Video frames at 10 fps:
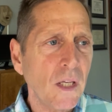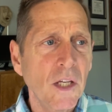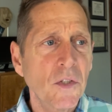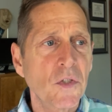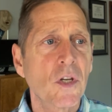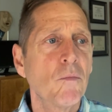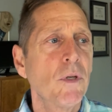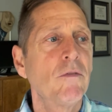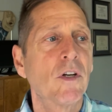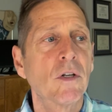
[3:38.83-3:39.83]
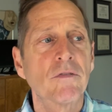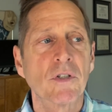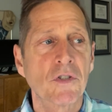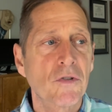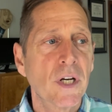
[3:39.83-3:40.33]
And this can be very
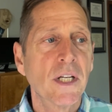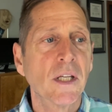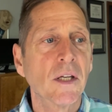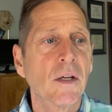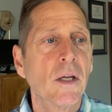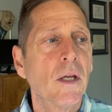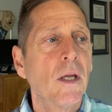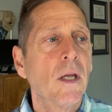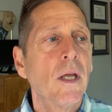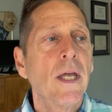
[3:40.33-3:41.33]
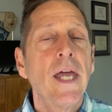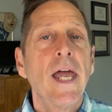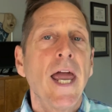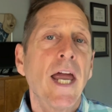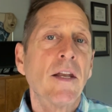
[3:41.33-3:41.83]
frustrating.
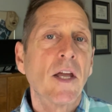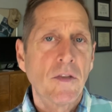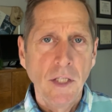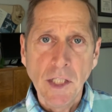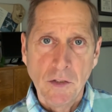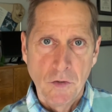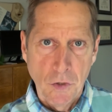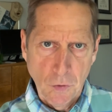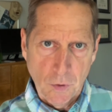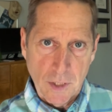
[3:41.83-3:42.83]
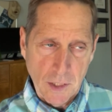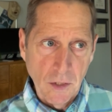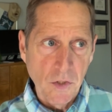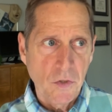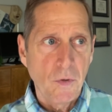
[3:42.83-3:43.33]
And I think, too, it
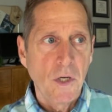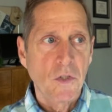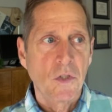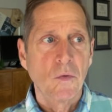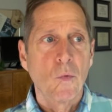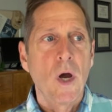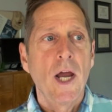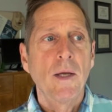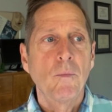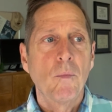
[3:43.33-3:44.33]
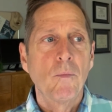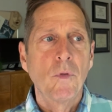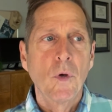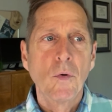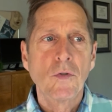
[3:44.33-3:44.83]
illustrates why
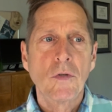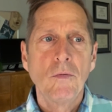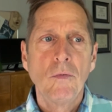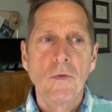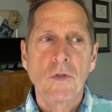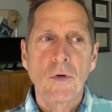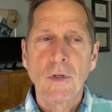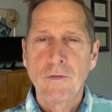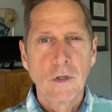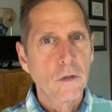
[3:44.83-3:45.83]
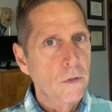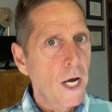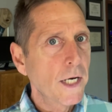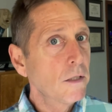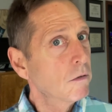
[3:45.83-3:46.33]
those who sort of
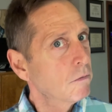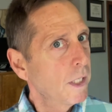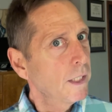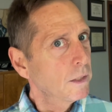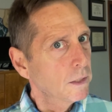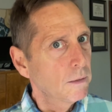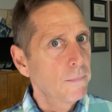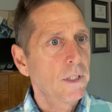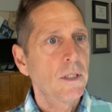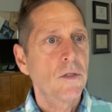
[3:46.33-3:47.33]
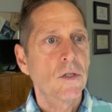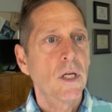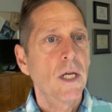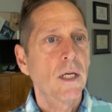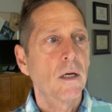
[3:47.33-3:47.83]
grind away a little bit each
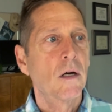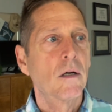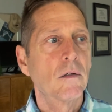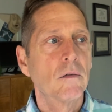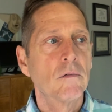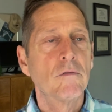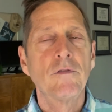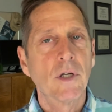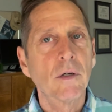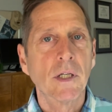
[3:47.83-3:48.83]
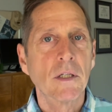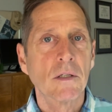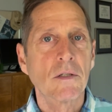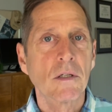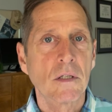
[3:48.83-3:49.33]
day are very
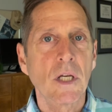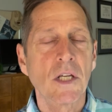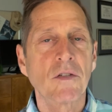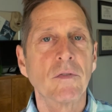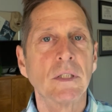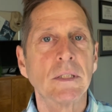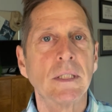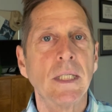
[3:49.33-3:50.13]
successful,